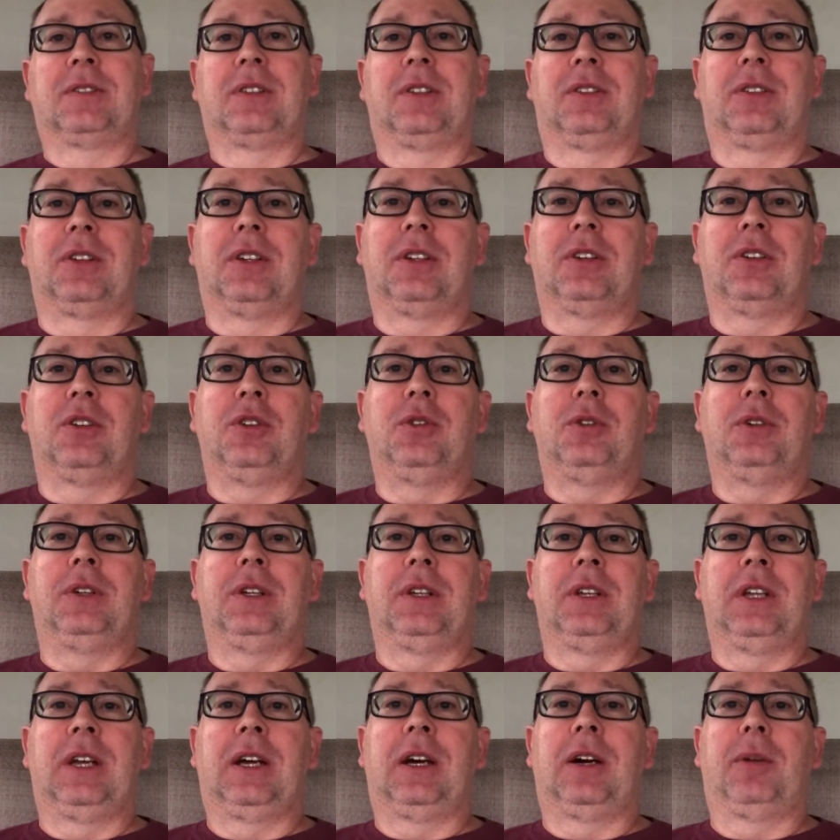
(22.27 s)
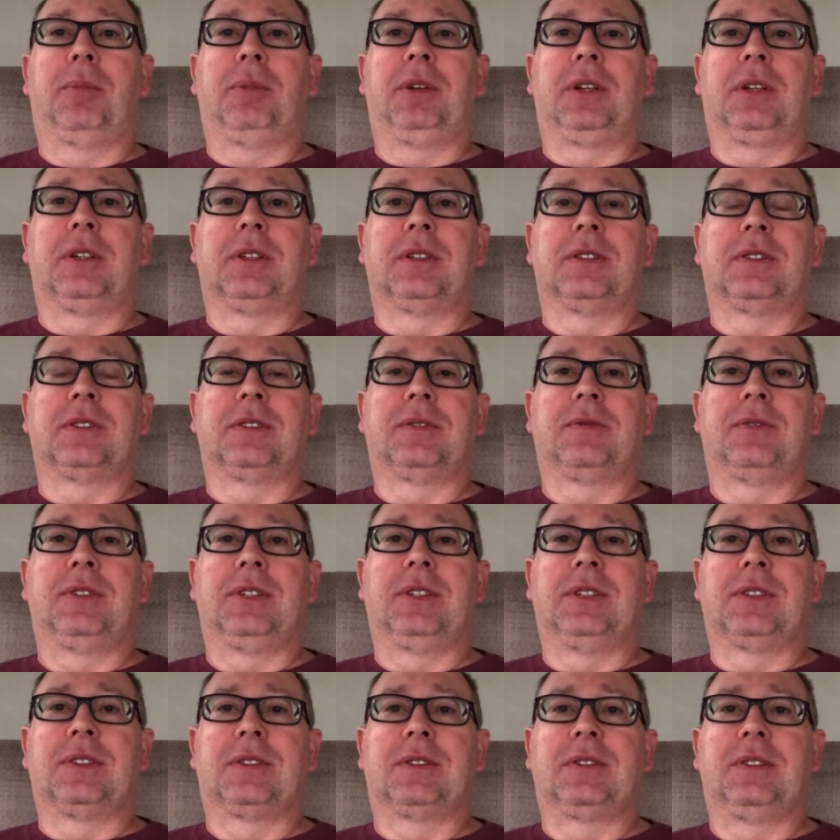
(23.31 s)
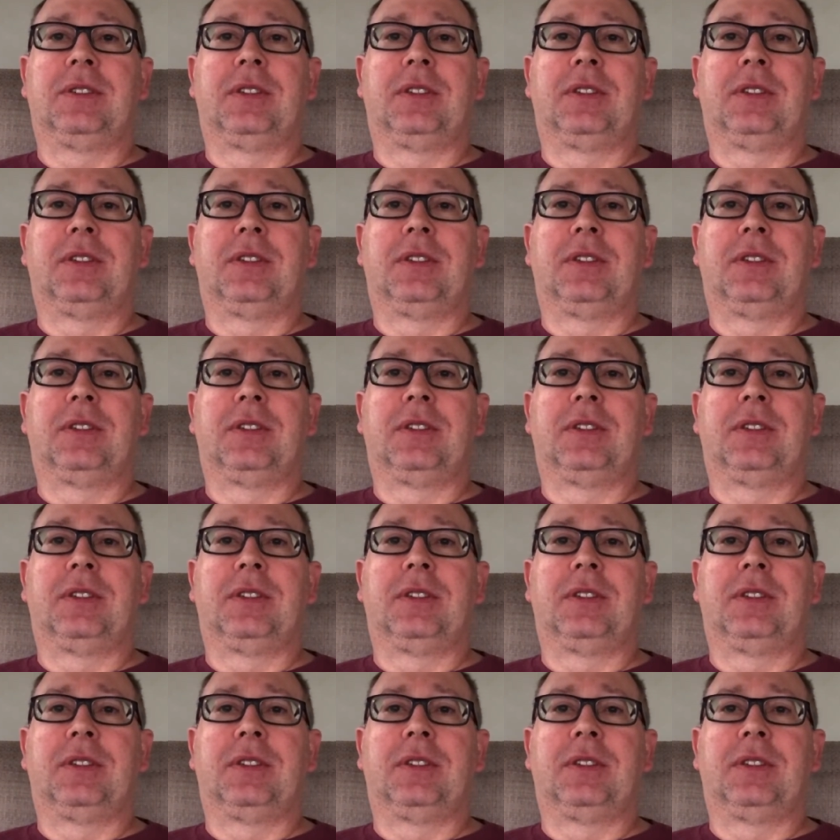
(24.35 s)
that they're doing now because of this